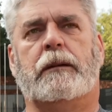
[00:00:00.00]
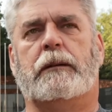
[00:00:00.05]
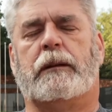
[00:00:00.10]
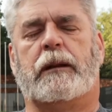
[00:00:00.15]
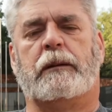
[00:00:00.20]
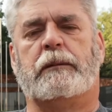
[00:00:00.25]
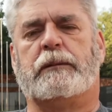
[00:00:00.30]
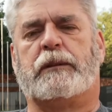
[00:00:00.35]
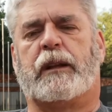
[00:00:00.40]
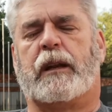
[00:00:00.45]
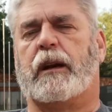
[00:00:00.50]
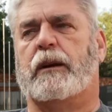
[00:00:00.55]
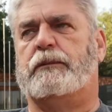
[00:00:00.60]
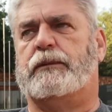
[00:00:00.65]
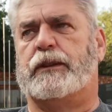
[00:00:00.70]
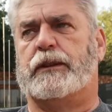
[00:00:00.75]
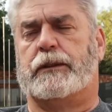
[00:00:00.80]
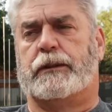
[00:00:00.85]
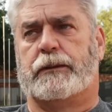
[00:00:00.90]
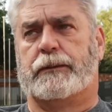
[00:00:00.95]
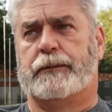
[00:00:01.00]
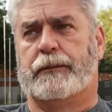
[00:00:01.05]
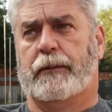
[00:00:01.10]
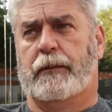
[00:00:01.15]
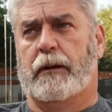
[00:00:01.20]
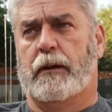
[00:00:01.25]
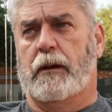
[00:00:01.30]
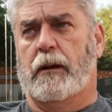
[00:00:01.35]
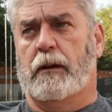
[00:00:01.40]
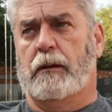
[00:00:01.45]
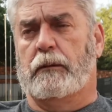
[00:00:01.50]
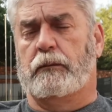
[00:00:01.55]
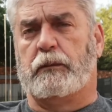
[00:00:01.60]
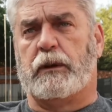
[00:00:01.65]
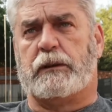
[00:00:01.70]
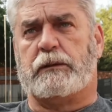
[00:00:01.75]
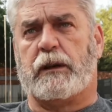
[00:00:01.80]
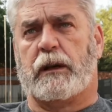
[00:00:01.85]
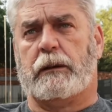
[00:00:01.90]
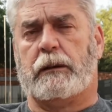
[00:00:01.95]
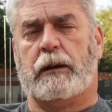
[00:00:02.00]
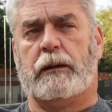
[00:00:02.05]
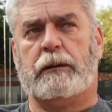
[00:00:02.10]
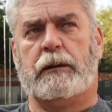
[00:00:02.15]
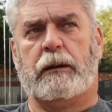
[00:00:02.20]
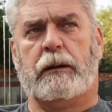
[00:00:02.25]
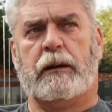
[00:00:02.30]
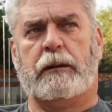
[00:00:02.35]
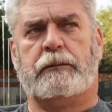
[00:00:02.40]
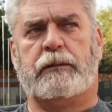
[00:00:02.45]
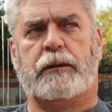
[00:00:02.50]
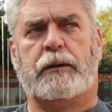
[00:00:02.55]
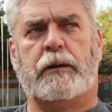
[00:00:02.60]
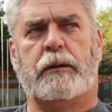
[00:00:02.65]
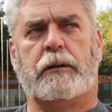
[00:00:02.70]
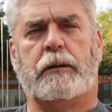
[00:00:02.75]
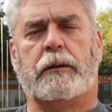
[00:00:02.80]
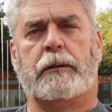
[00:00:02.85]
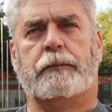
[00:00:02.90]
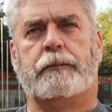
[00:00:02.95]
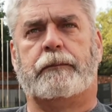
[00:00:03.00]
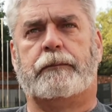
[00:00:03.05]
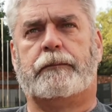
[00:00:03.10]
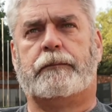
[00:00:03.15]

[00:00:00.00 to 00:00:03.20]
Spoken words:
little trophies, which I then gave to the